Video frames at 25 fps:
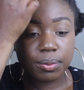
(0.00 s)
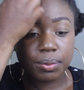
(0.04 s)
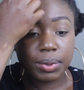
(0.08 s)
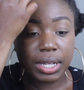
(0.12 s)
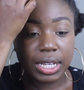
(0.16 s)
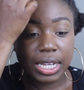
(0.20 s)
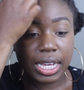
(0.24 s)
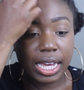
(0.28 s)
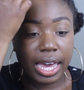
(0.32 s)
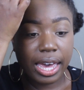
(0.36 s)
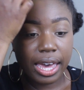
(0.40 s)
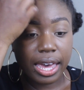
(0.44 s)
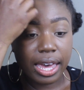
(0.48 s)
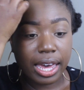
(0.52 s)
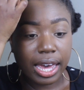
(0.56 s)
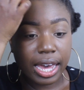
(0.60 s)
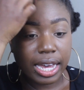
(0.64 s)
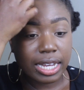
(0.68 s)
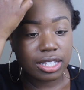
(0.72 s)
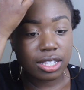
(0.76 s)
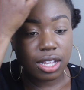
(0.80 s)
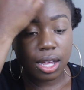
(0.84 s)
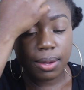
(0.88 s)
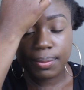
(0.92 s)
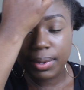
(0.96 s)
but yeah,
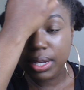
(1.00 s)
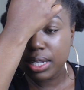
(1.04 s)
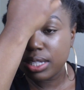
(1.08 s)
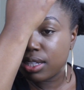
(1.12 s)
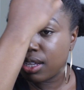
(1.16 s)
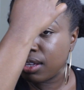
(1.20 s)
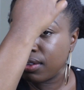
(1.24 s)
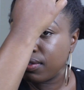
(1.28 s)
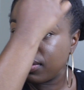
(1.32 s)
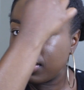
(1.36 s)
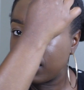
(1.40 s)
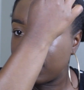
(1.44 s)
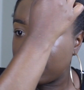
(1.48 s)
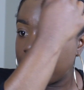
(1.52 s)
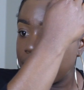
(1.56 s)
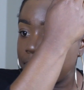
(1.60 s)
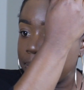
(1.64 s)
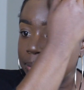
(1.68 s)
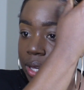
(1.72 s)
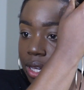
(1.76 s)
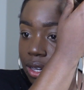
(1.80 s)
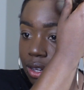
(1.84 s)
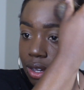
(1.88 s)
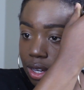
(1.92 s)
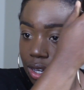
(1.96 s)
I saw myself in the
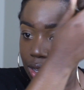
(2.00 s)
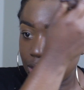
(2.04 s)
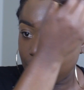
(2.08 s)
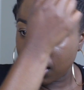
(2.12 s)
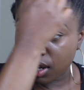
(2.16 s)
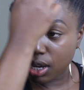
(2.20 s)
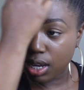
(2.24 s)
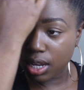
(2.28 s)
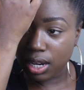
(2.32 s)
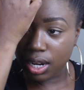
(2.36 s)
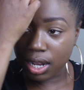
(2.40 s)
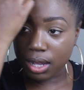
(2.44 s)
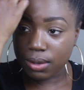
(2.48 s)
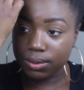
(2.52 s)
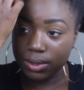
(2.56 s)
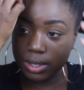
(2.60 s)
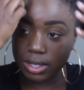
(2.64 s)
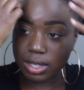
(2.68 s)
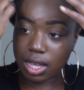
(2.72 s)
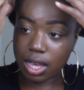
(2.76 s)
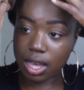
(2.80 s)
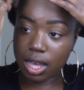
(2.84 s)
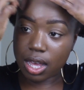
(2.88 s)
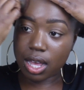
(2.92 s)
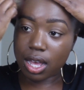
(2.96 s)
mirror and I
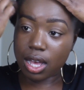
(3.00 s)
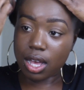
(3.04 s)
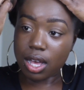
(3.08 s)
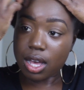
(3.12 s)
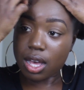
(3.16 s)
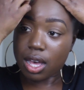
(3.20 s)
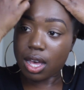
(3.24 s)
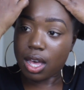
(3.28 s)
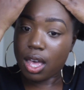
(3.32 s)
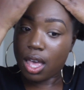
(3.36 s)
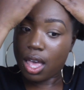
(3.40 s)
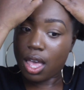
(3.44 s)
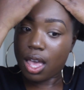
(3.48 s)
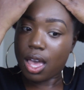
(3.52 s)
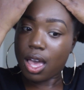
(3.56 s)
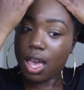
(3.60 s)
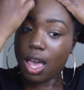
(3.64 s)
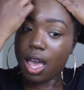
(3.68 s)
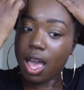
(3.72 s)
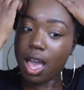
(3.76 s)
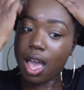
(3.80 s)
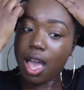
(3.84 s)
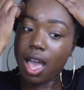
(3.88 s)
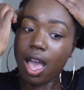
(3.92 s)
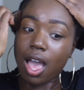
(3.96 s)
was like,
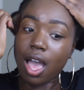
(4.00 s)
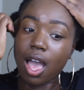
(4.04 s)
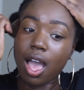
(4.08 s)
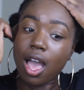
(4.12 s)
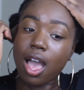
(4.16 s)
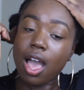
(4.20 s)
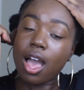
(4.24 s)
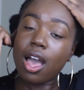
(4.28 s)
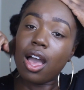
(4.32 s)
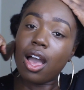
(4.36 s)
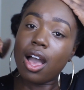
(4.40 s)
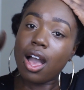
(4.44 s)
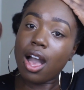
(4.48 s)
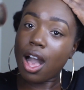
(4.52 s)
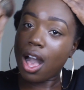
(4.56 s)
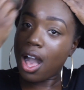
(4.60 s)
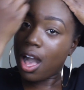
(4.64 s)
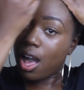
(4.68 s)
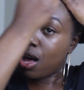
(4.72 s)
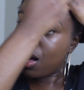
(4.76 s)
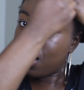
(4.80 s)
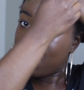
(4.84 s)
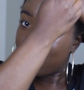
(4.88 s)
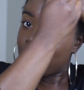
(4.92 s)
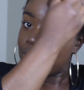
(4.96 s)

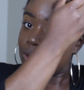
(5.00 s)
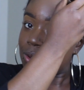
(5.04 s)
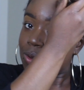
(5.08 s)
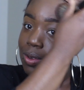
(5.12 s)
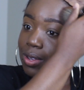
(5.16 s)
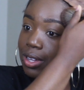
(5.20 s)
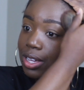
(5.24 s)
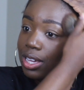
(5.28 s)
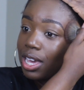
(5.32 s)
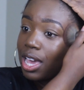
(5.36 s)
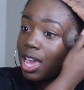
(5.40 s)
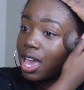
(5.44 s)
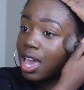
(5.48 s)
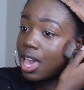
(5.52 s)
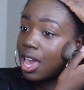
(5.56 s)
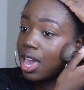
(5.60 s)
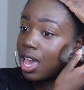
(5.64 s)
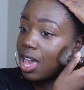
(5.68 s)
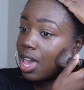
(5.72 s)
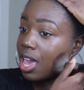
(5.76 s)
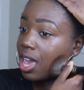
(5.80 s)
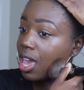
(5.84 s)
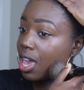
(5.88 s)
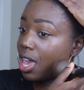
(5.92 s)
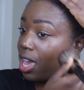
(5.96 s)

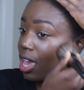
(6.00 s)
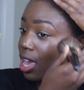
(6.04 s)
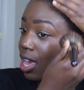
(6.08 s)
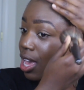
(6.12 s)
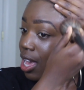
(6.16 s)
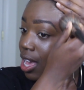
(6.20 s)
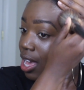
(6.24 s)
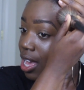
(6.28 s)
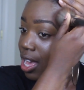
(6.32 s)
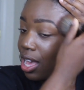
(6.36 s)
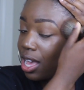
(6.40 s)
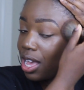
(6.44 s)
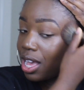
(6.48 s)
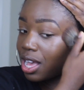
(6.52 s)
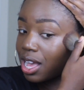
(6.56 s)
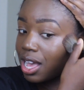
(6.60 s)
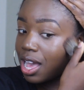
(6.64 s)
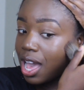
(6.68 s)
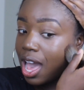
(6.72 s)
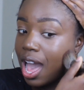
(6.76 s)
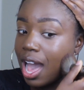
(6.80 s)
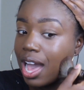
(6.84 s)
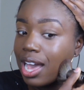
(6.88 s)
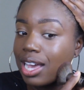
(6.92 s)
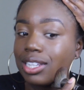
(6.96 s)
okay,
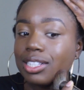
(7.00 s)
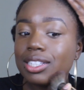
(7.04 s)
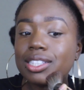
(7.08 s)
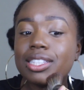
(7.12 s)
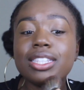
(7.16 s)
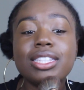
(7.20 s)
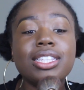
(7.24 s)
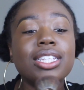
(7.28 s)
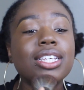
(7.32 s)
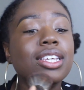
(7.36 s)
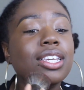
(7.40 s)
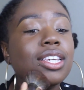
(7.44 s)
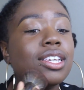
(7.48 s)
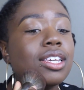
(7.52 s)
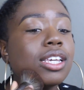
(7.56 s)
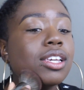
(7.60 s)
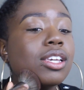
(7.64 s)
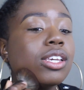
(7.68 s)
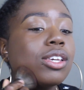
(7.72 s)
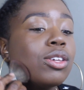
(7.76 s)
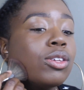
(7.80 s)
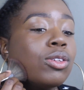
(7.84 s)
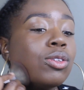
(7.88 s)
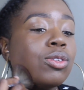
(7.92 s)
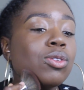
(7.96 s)
I
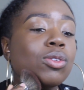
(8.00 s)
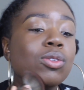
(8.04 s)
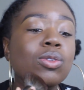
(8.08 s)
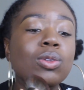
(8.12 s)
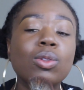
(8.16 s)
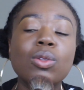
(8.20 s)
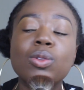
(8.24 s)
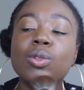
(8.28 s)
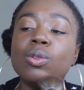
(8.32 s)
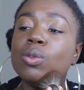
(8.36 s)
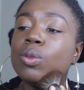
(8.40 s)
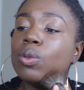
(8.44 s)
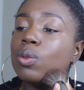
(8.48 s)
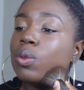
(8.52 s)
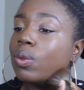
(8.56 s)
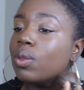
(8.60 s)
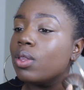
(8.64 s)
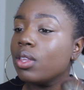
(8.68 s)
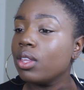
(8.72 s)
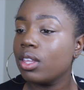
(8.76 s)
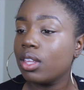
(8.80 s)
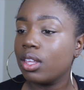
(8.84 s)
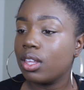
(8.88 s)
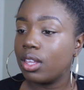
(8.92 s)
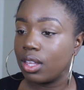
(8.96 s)
see you.